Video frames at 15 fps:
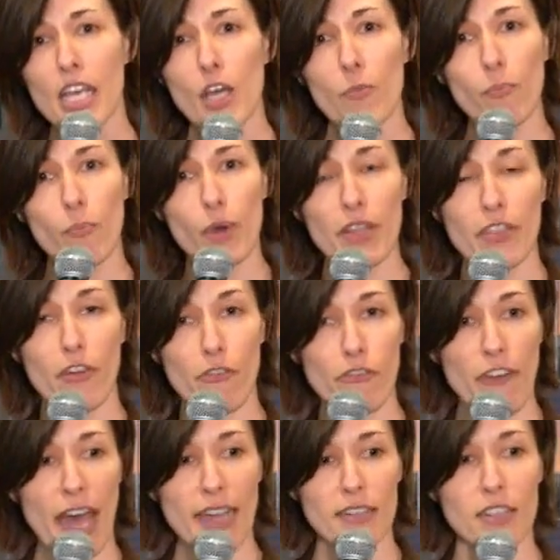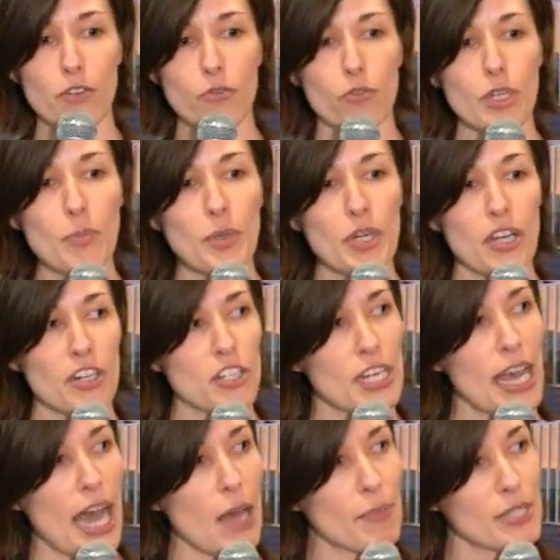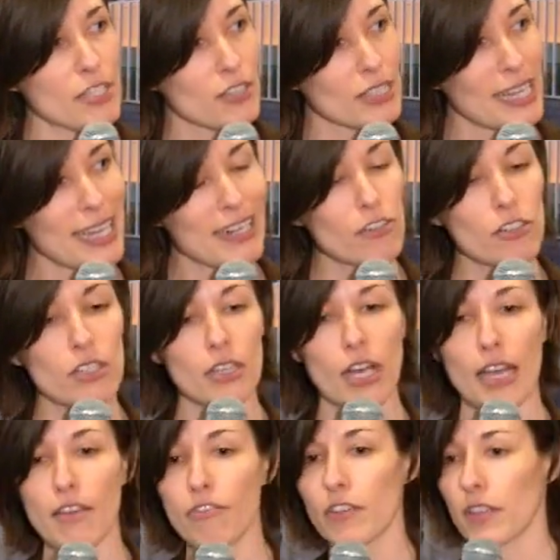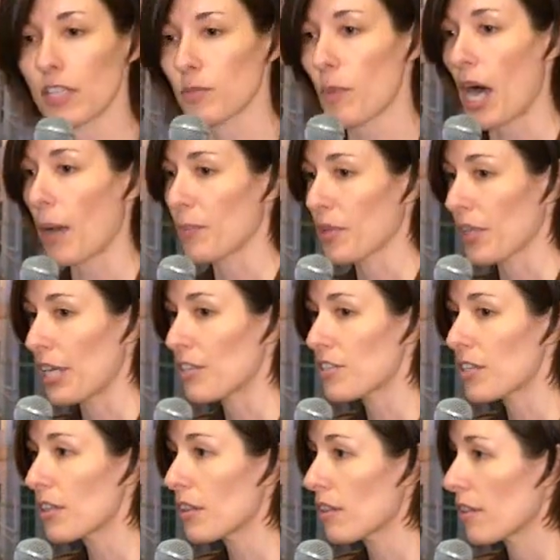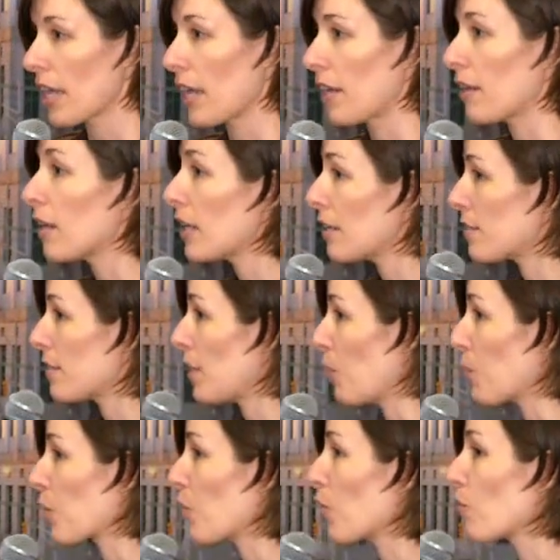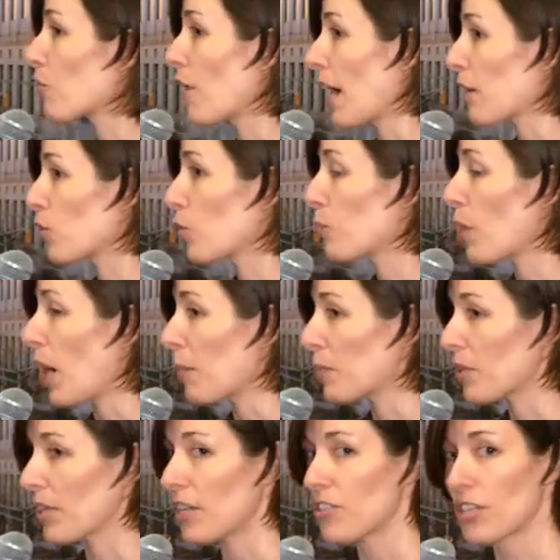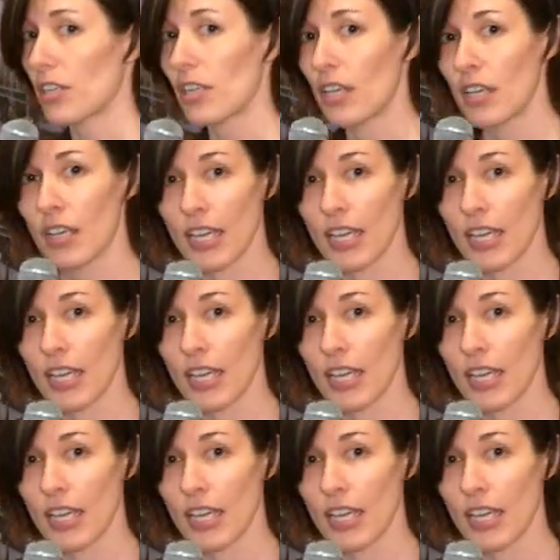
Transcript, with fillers: But the fact that reproduction happens later in life in this population than is typical of raccoon population